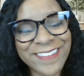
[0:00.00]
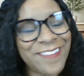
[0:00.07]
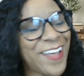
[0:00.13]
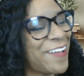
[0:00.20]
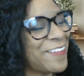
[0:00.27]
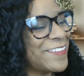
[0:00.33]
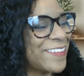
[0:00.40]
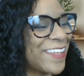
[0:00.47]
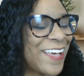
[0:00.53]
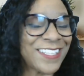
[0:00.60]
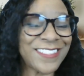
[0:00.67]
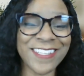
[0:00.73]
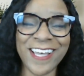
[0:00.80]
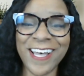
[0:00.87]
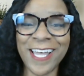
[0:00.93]
So
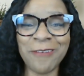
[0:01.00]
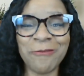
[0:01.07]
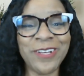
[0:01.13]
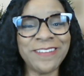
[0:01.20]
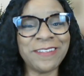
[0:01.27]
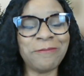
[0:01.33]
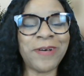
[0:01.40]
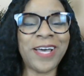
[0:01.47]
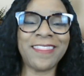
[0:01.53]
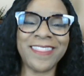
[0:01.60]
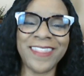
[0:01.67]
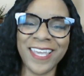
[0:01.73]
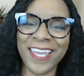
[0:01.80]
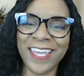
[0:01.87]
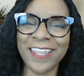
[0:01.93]
outside time wasn't my
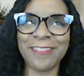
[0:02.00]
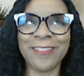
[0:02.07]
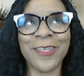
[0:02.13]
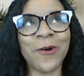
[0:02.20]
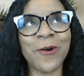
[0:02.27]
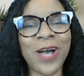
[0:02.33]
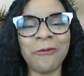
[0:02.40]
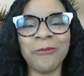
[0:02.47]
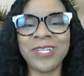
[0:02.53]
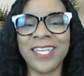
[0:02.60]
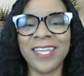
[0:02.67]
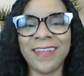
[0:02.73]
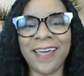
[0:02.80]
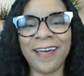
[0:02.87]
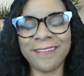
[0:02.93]
thing, though I would
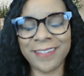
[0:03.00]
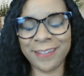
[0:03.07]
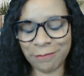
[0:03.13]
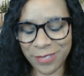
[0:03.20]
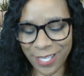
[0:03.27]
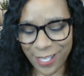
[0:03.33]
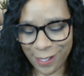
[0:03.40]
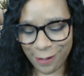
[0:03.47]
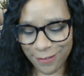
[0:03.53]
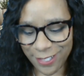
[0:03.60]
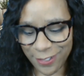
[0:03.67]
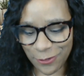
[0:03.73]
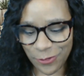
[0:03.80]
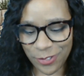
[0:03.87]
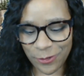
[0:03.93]
get out sometimes
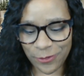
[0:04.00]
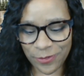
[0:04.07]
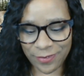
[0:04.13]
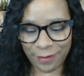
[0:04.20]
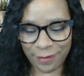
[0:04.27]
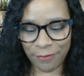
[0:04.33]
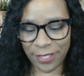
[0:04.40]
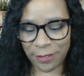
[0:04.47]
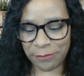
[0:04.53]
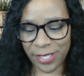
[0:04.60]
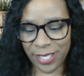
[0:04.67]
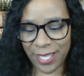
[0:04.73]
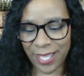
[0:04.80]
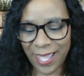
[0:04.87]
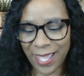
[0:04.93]
and do a little something,
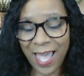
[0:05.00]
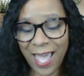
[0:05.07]
but